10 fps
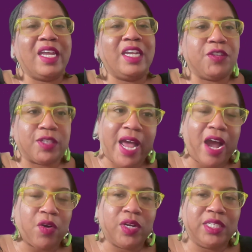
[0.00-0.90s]
And if you're
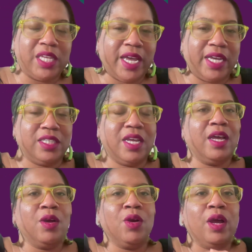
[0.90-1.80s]
not going to test,
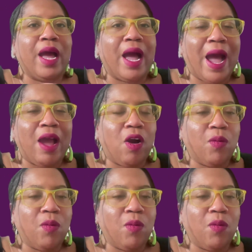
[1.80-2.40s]
I